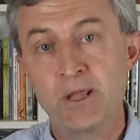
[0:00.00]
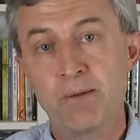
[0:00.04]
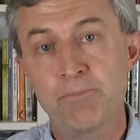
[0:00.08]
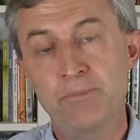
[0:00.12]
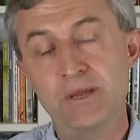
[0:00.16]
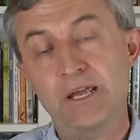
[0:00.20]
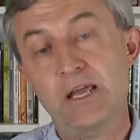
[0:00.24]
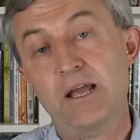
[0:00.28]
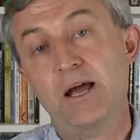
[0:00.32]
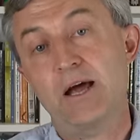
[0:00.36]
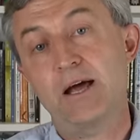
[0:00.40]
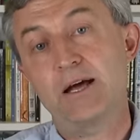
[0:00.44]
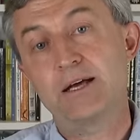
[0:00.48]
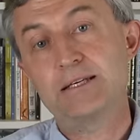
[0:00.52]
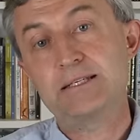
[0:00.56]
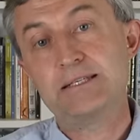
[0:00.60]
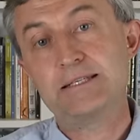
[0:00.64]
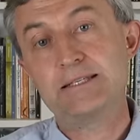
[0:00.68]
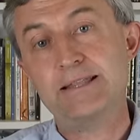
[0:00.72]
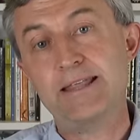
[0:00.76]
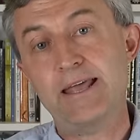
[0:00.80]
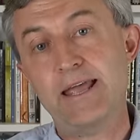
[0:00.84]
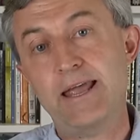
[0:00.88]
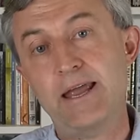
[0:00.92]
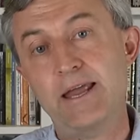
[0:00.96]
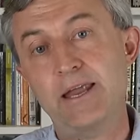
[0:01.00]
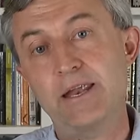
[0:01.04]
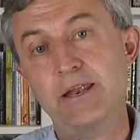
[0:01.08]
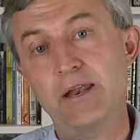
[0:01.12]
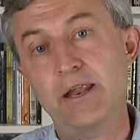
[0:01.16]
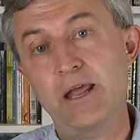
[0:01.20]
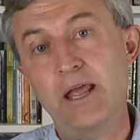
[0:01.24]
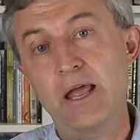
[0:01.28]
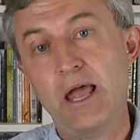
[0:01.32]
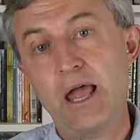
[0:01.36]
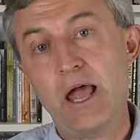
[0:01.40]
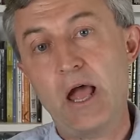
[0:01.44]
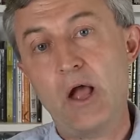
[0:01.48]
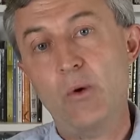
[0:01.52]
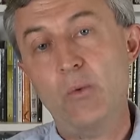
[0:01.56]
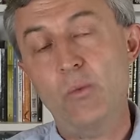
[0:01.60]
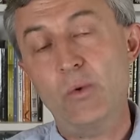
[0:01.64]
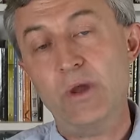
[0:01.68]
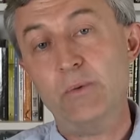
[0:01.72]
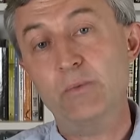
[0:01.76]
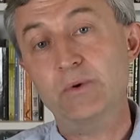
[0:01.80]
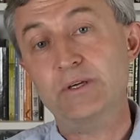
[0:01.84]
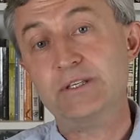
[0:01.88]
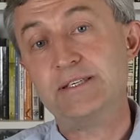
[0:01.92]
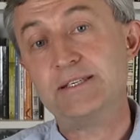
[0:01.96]
because then
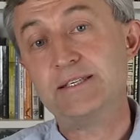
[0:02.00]
we would